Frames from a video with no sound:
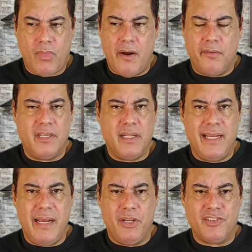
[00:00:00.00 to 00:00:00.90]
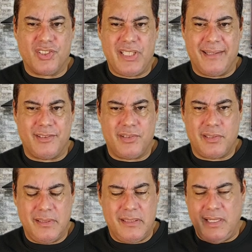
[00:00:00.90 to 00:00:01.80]
of the lemon zest
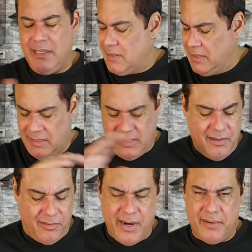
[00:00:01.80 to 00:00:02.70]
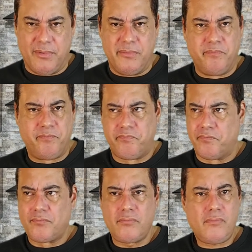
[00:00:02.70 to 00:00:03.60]
it's, it's incredible
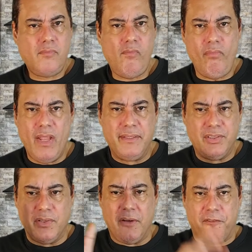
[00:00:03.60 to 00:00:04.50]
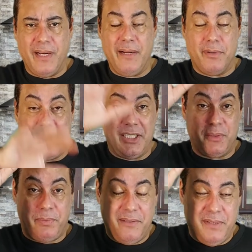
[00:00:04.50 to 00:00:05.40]
so the flavor that
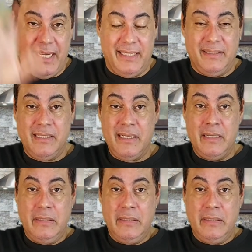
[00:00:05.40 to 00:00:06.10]
is prevailing